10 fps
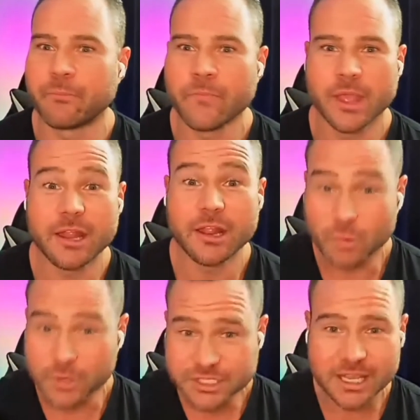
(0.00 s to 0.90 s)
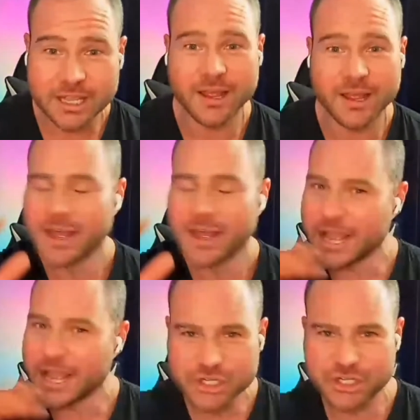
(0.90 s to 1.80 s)
And once again, I
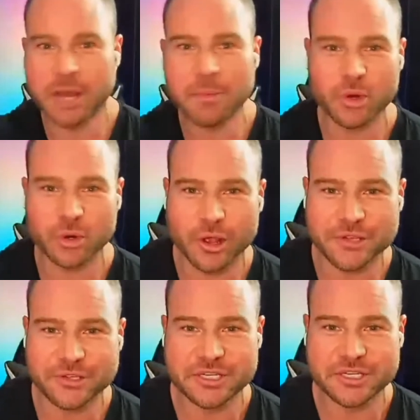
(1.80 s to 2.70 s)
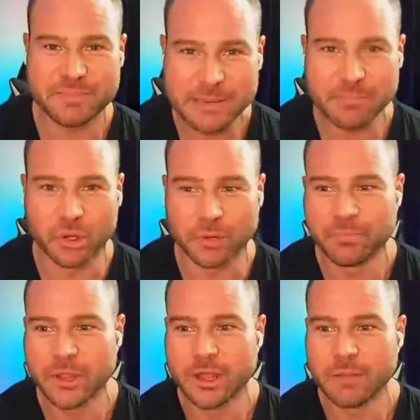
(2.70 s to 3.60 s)
just stumbled across these people
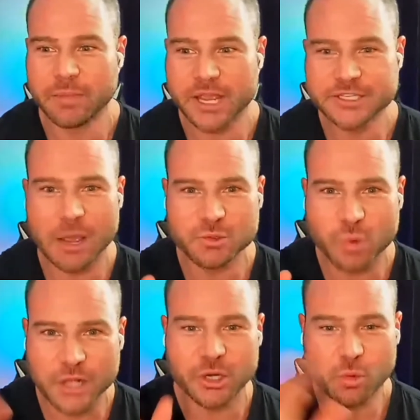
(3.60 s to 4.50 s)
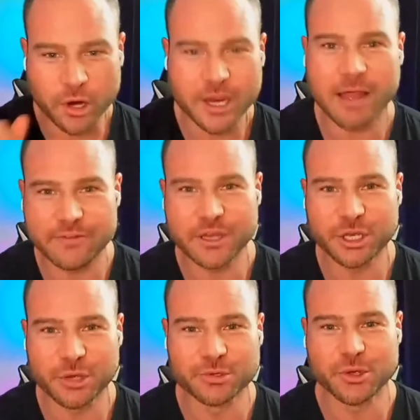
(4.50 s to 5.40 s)
because I was watching workout
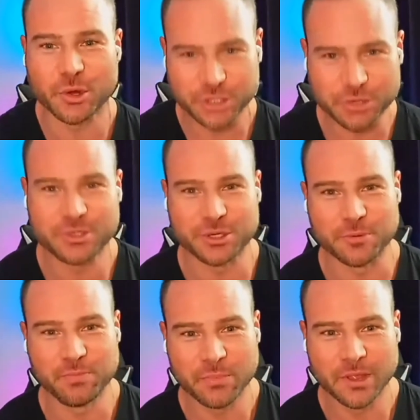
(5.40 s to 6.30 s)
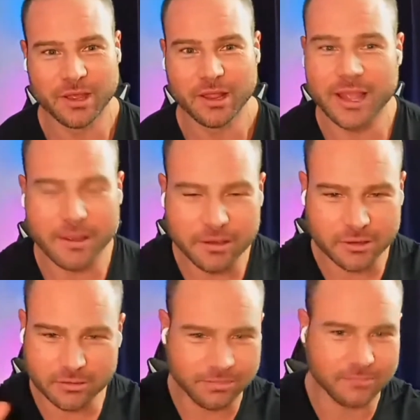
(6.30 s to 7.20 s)
videos on YouTube.
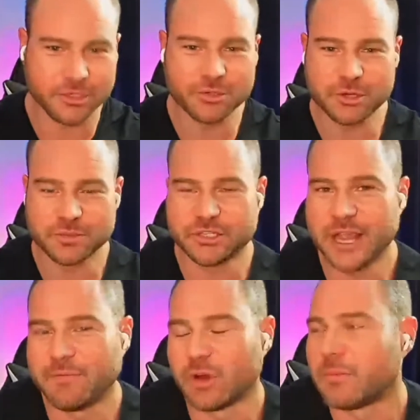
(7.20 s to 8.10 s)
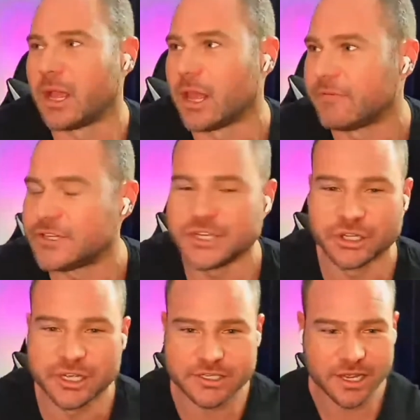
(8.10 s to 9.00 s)
YouTube's a savior in my life. It still
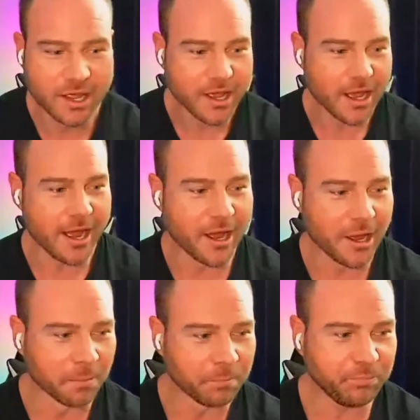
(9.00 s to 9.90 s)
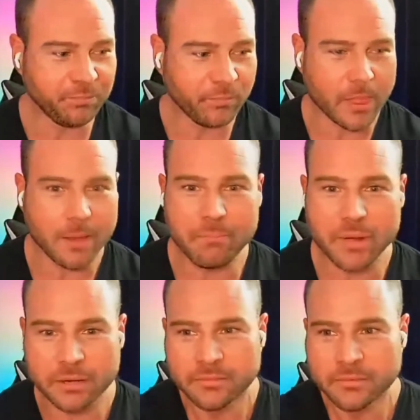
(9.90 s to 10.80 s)
is. But
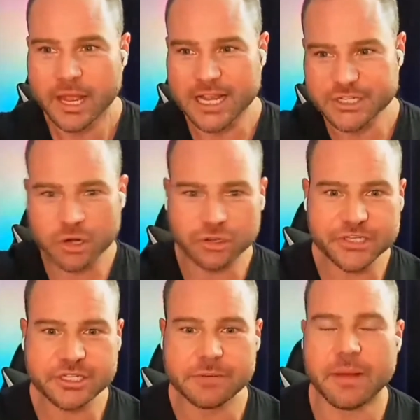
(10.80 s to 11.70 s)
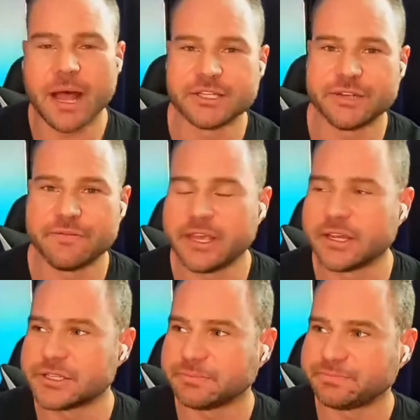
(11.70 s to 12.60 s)
I started listening to positive things.